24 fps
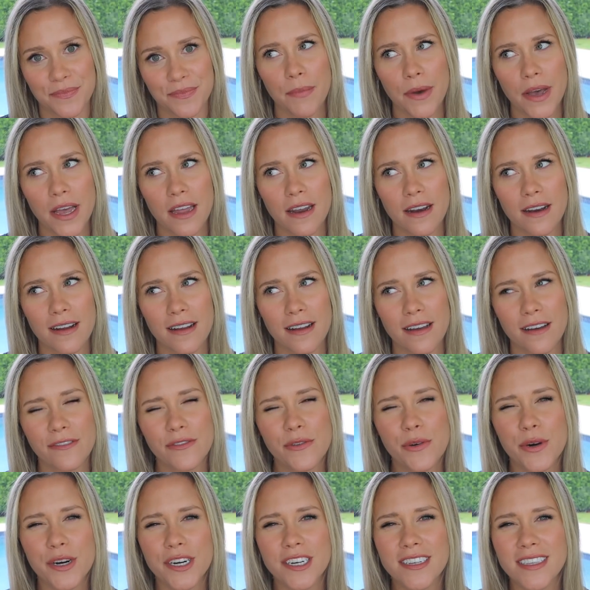But of
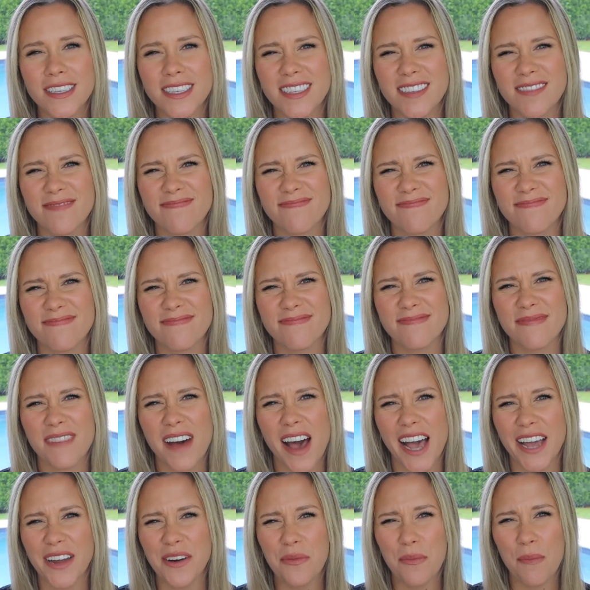course,
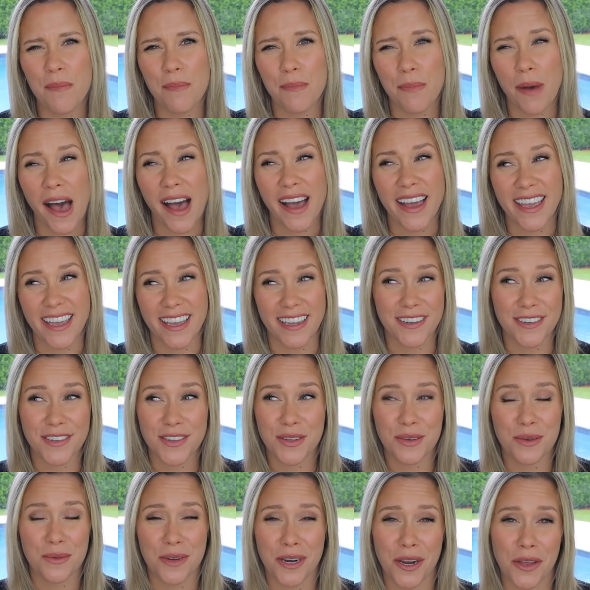I don't buy
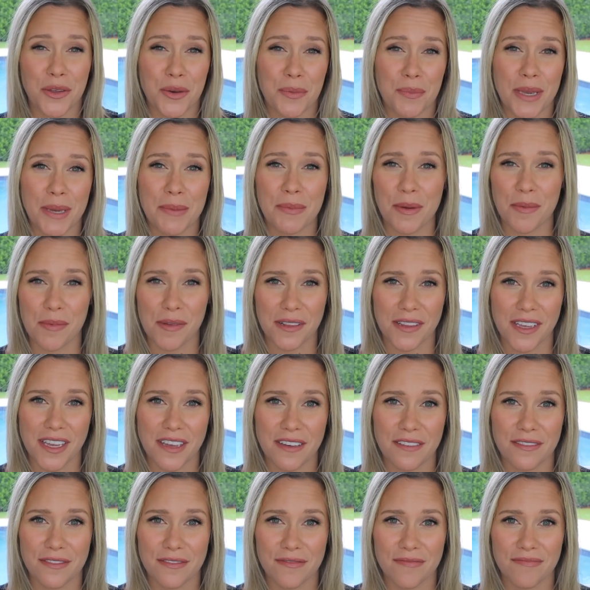into what other people
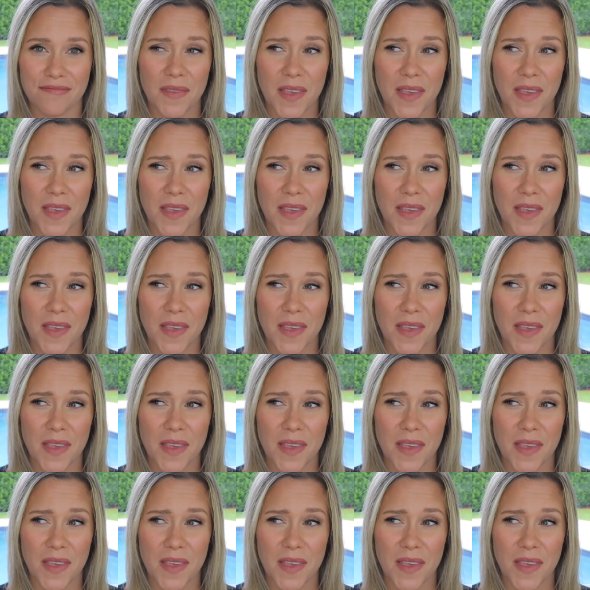believe.